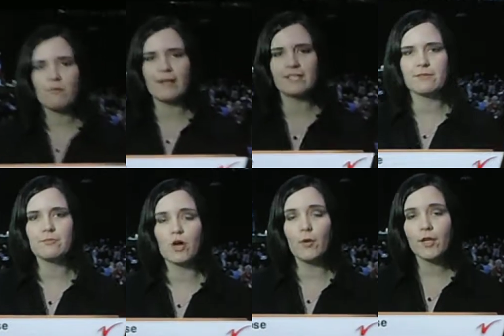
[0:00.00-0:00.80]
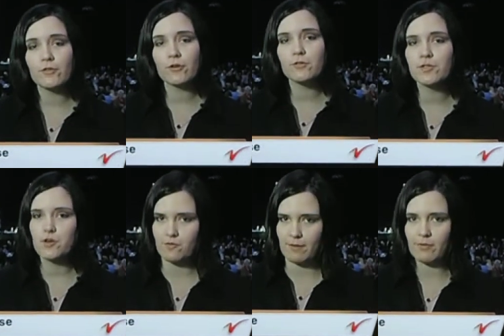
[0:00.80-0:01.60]
momentum going through to
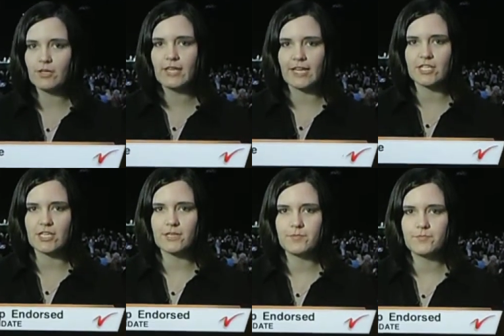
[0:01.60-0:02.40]
the November election.